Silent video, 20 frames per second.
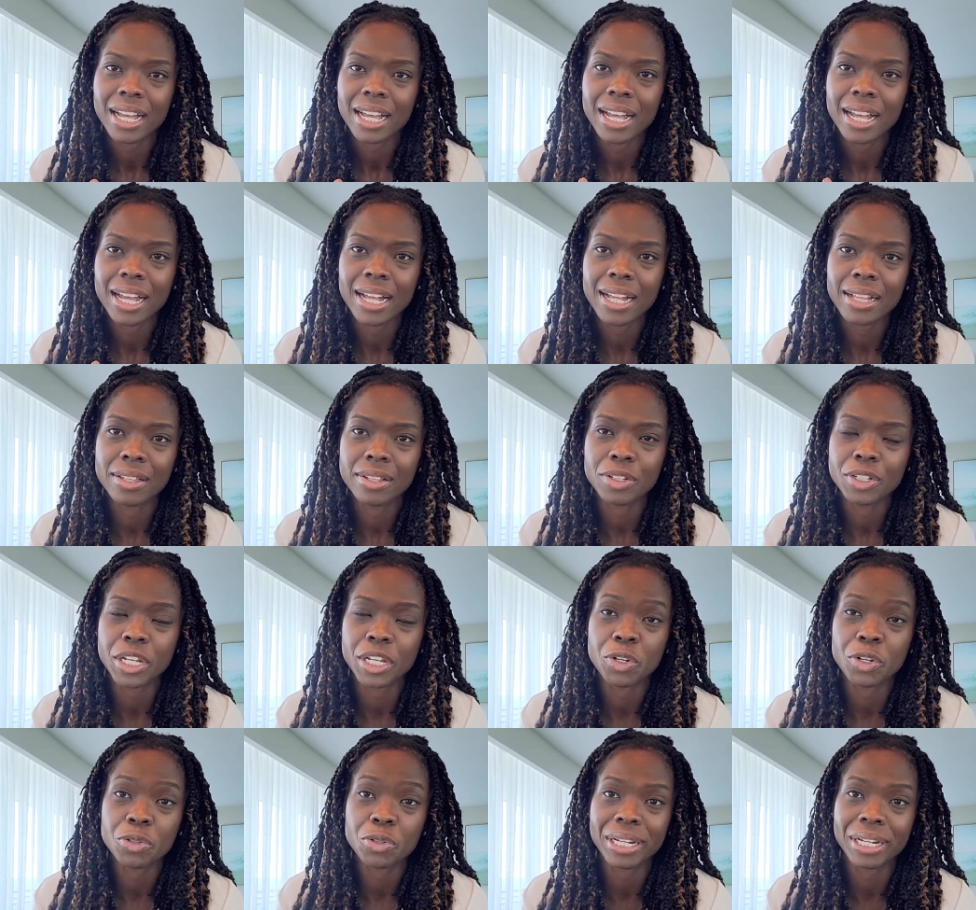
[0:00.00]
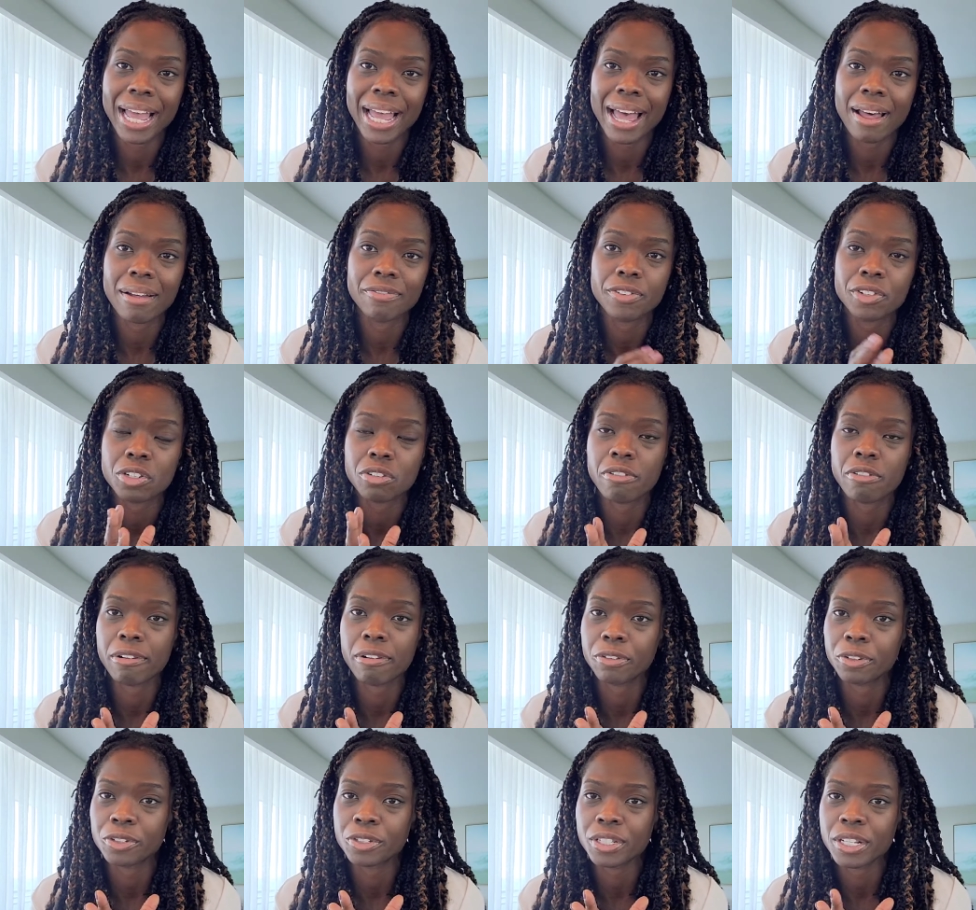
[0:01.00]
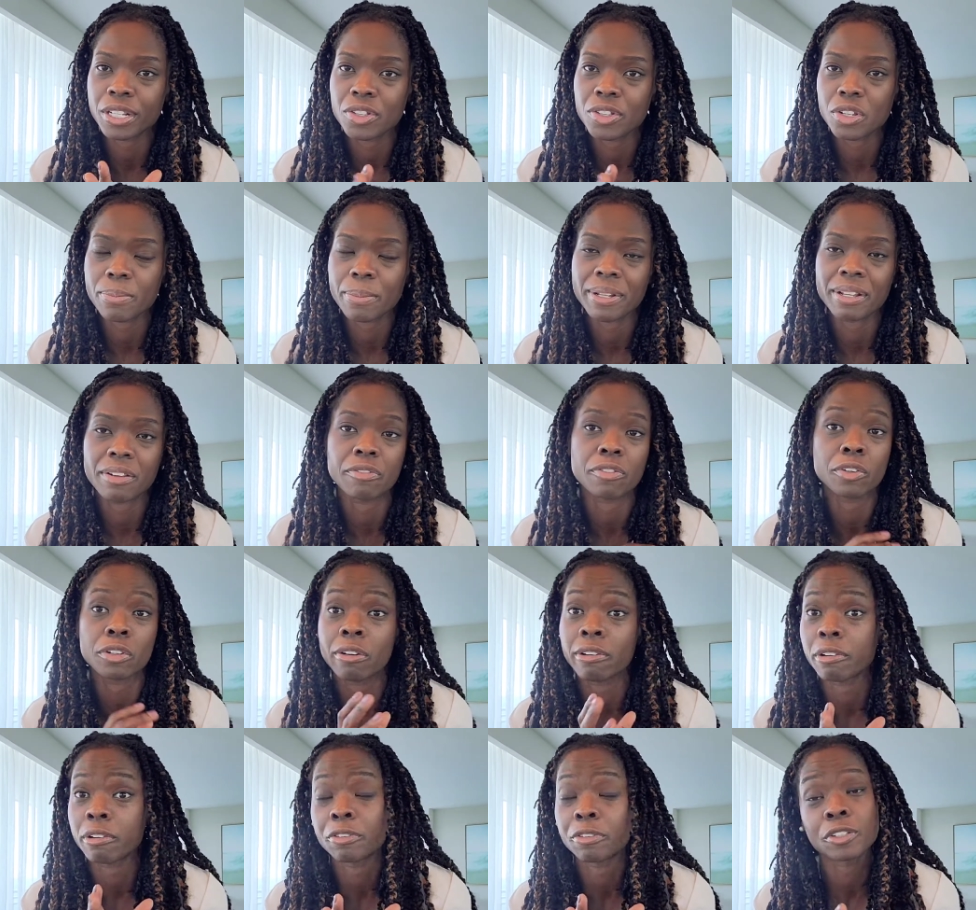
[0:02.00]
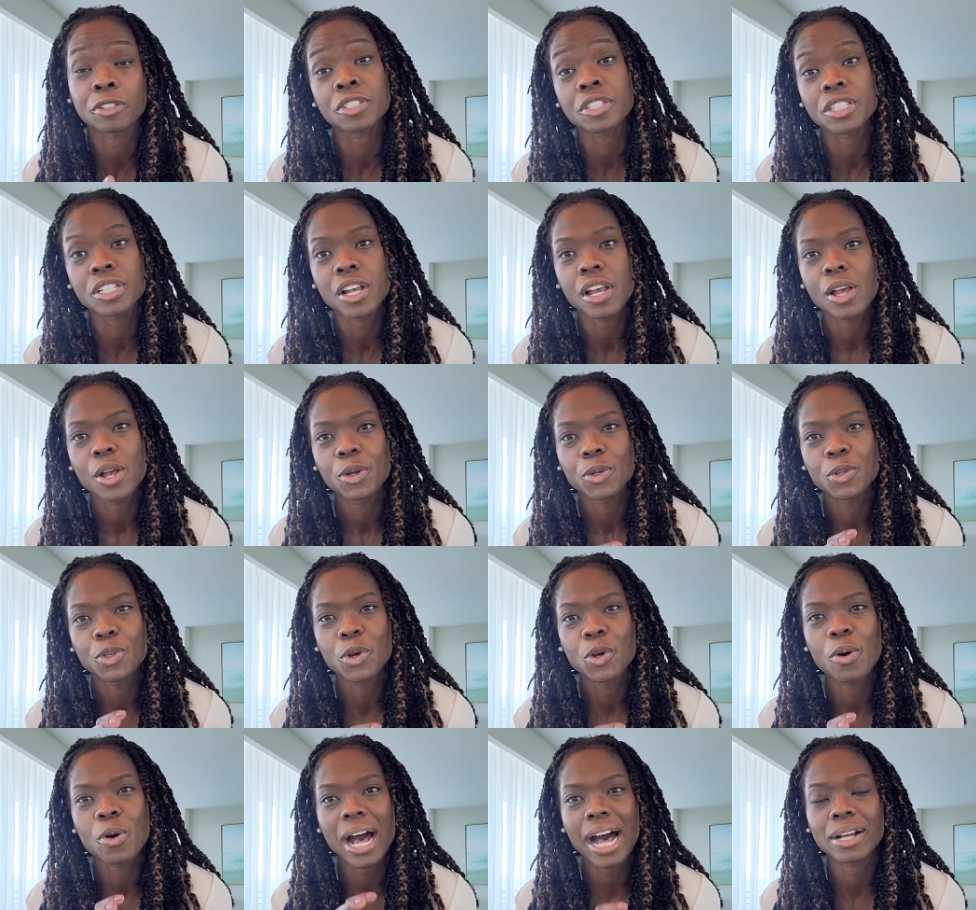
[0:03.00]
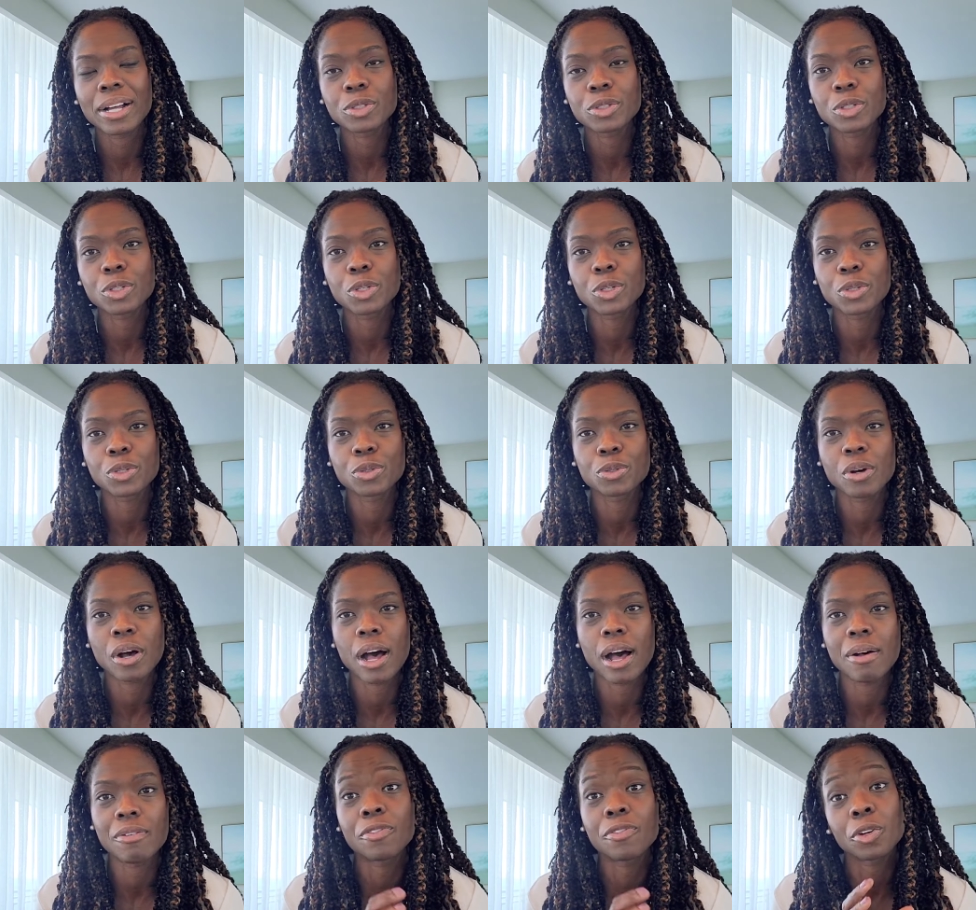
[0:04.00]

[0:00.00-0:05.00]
and they usually have photographers and some of the photographers know how to uh,